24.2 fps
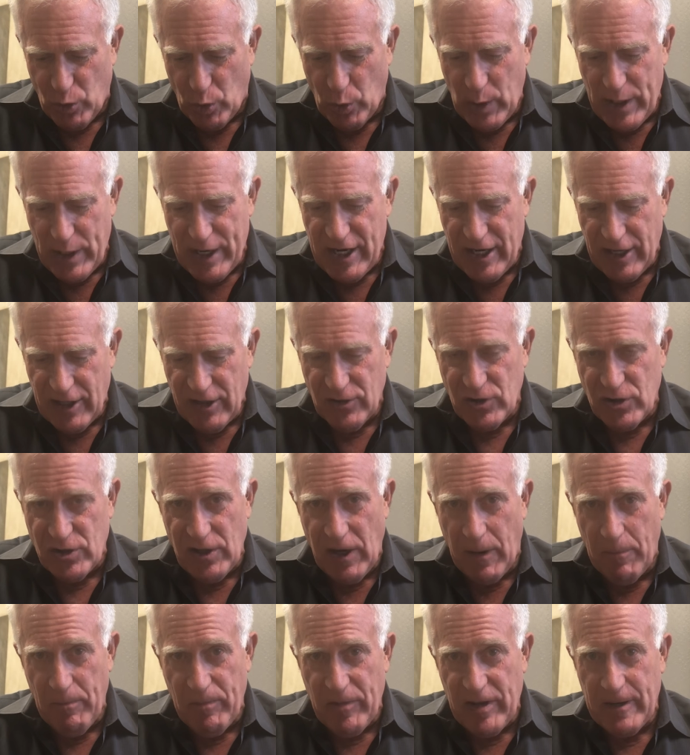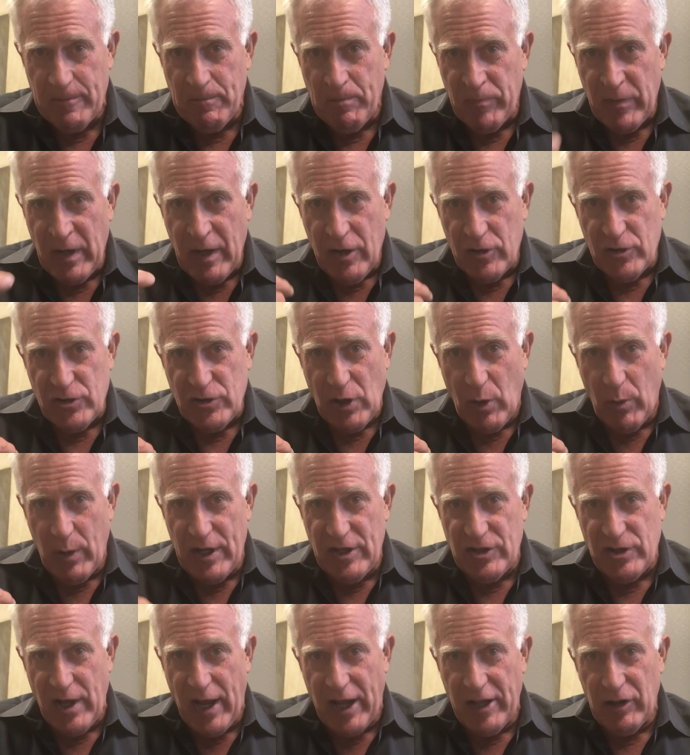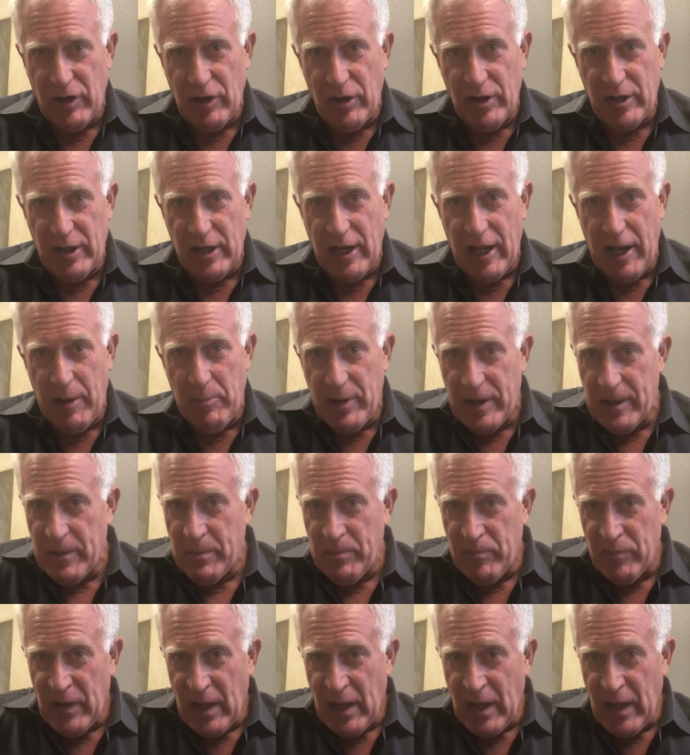reading something. So he's not looking at me.